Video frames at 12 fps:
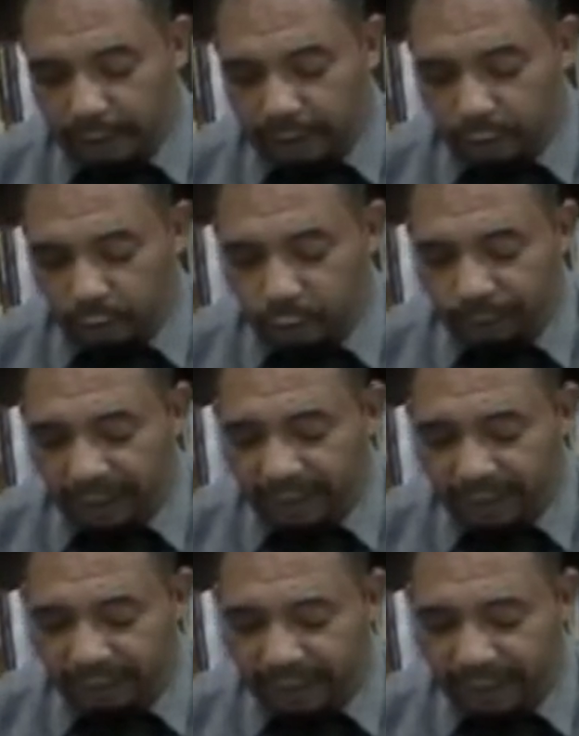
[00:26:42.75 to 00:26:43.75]
So To Build
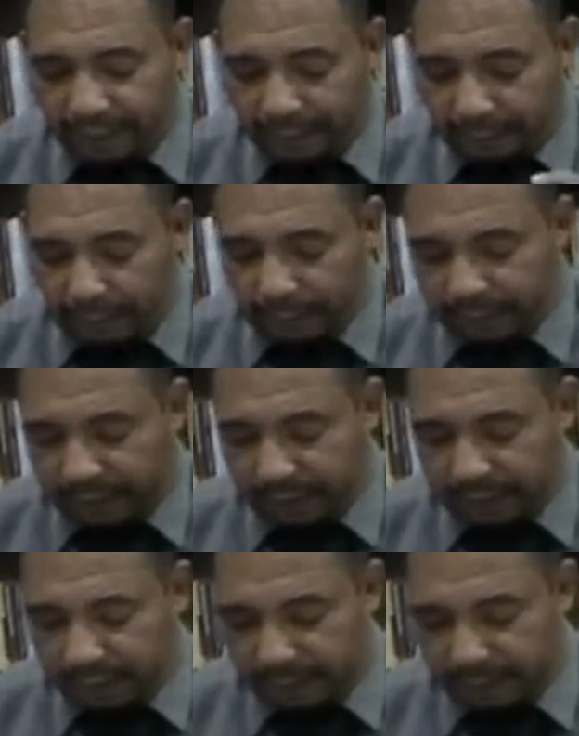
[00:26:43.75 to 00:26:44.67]
a Fire, I'm reading